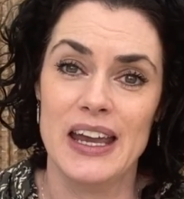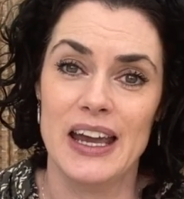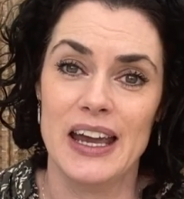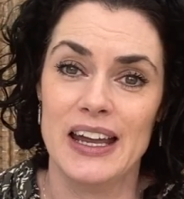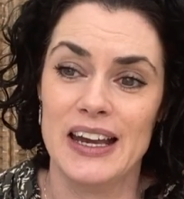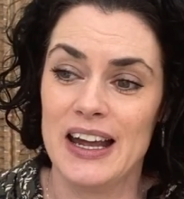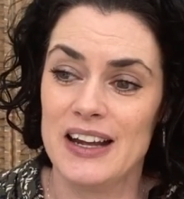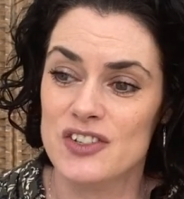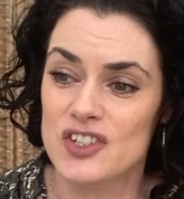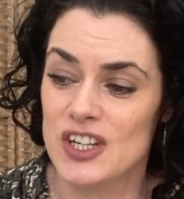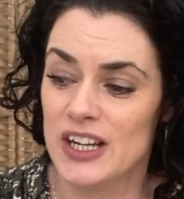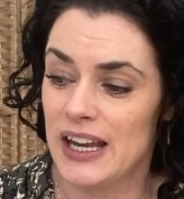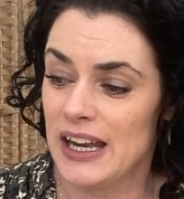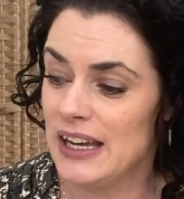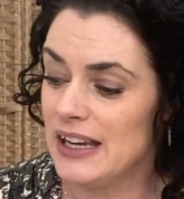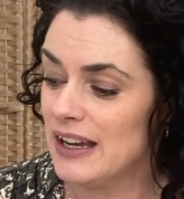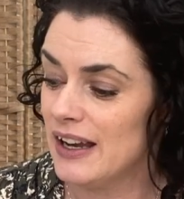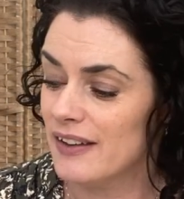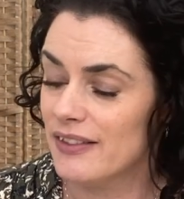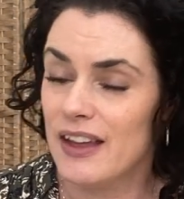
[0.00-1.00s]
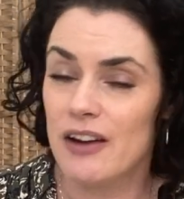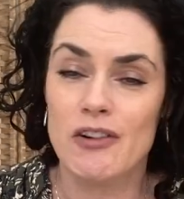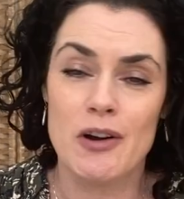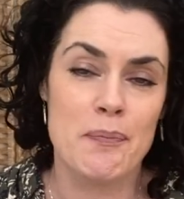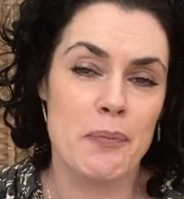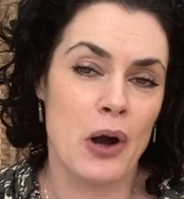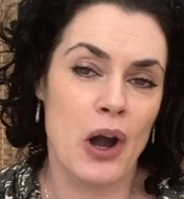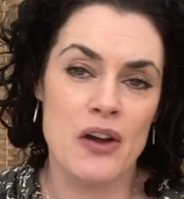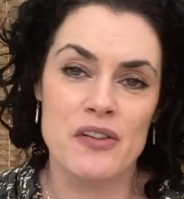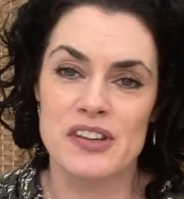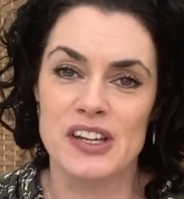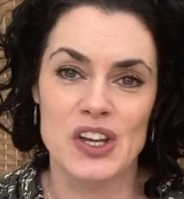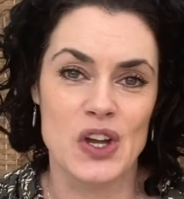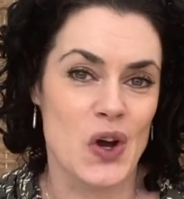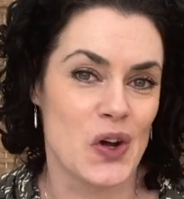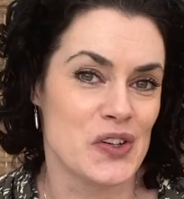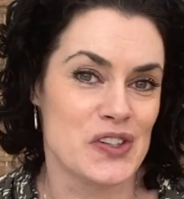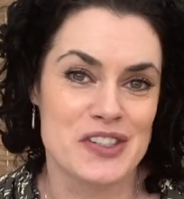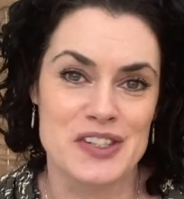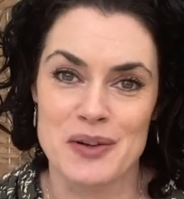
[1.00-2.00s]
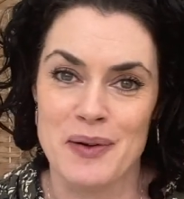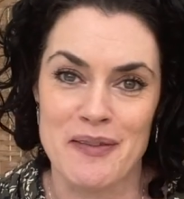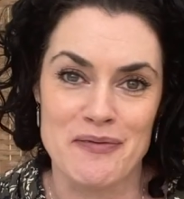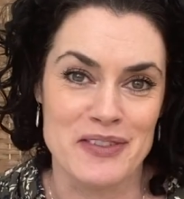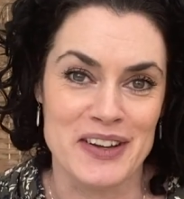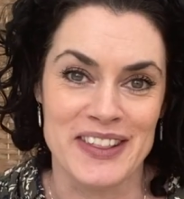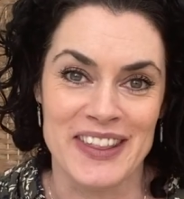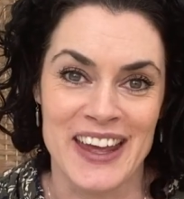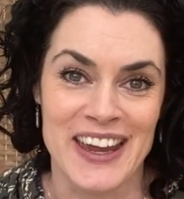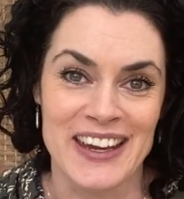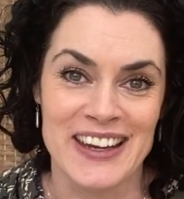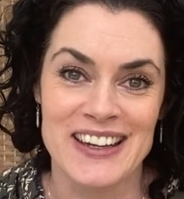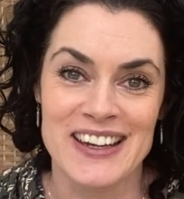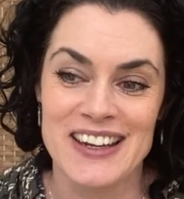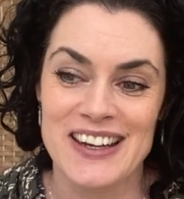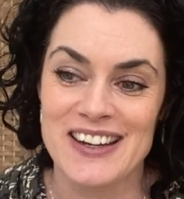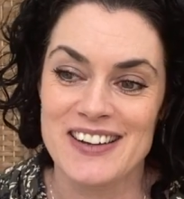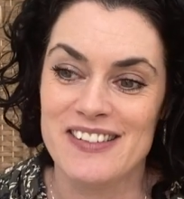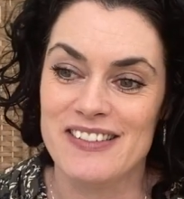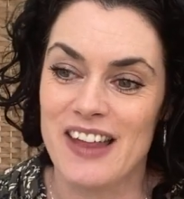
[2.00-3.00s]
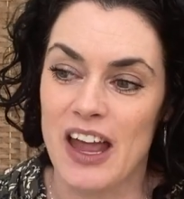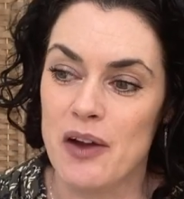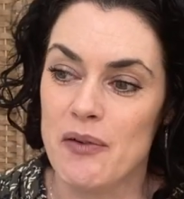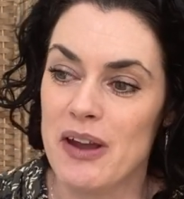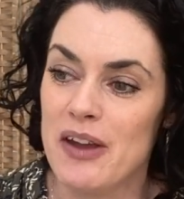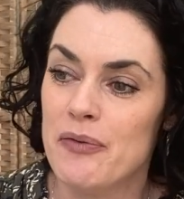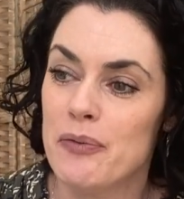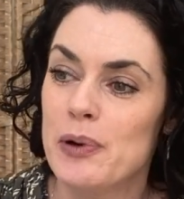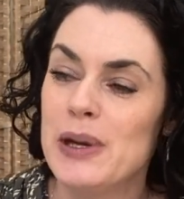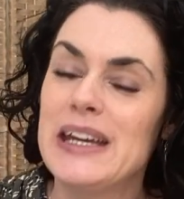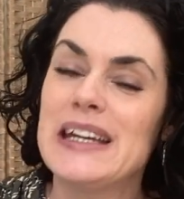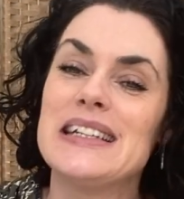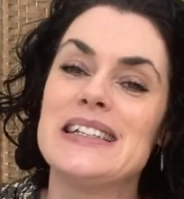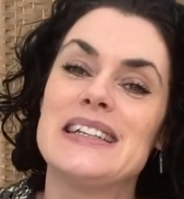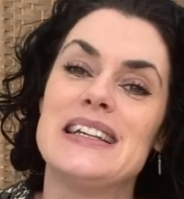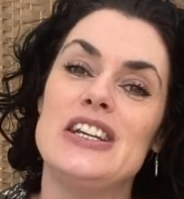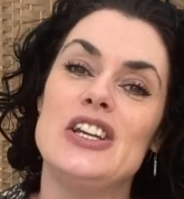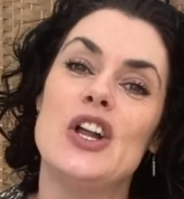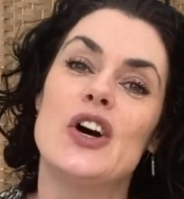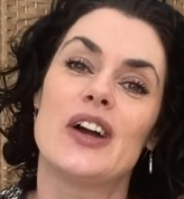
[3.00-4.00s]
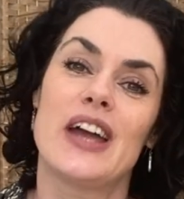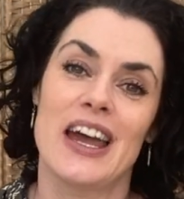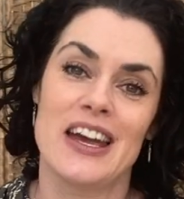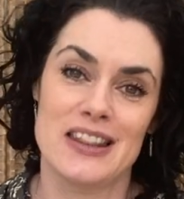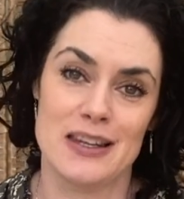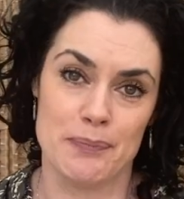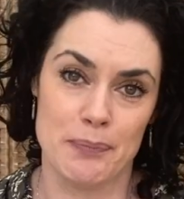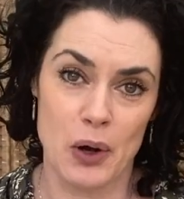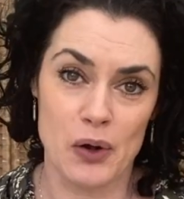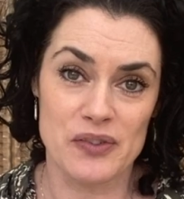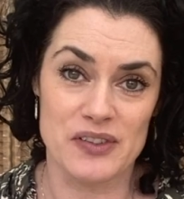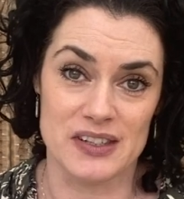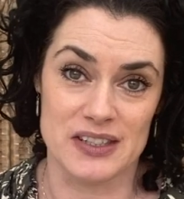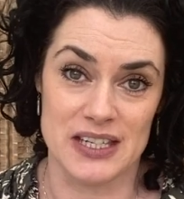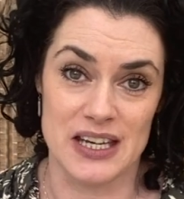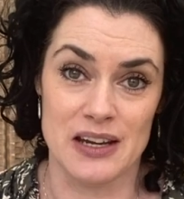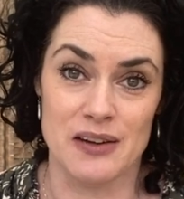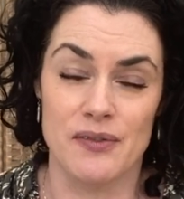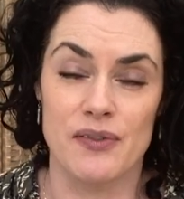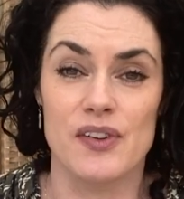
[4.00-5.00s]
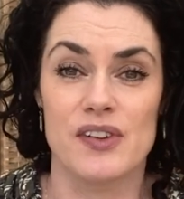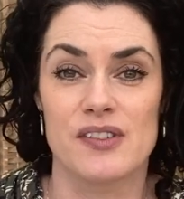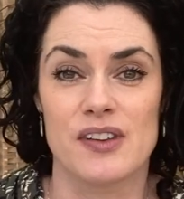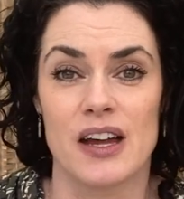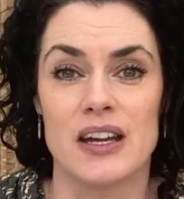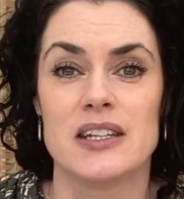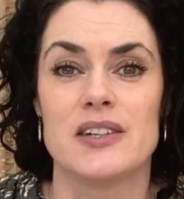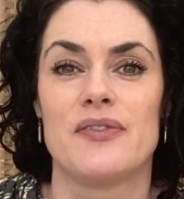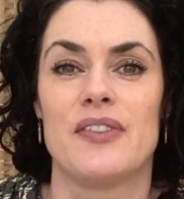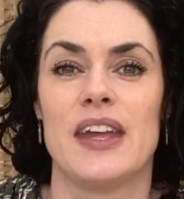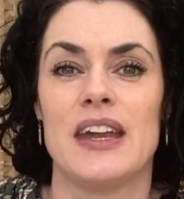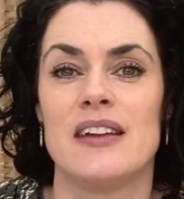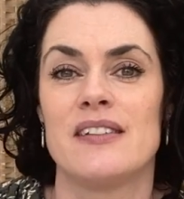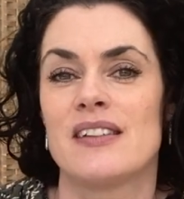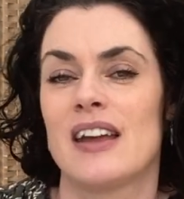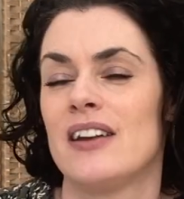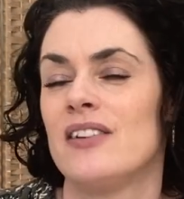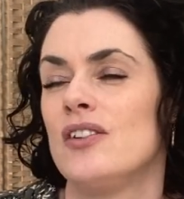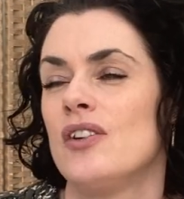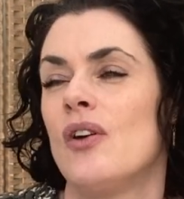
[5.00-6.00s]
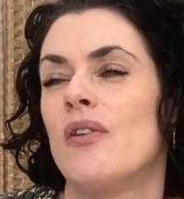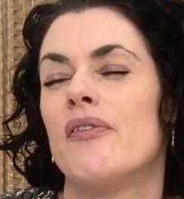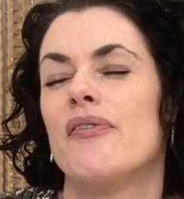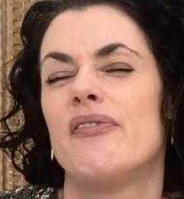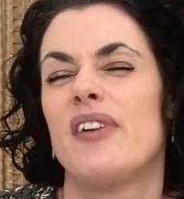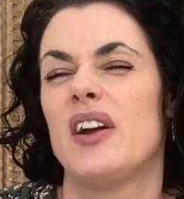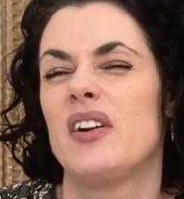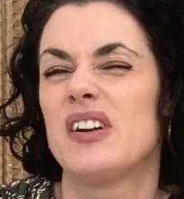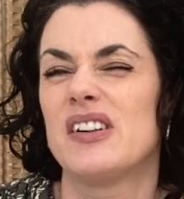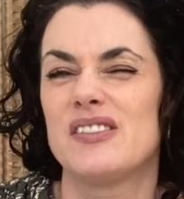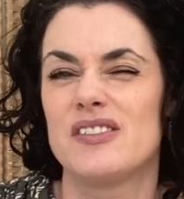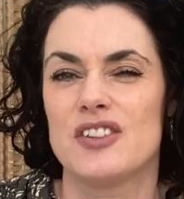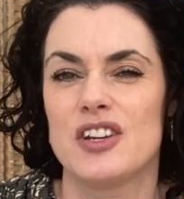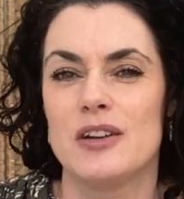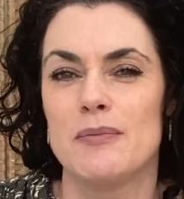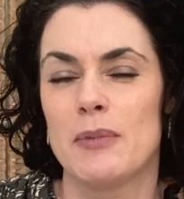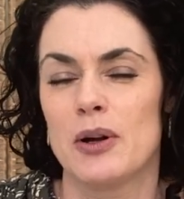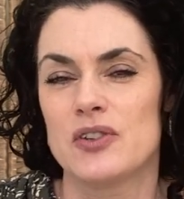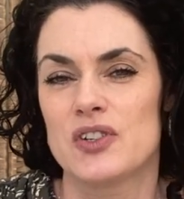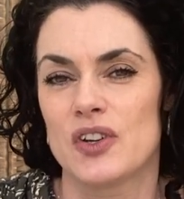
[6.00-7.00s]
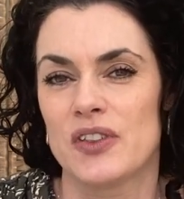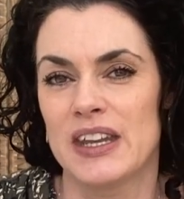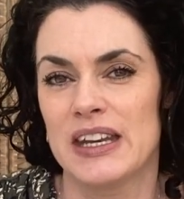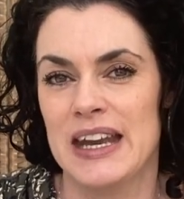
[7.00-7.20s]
And actually, there are pros and cons to everything. So if we can look at the positive side of things and not focus too much on the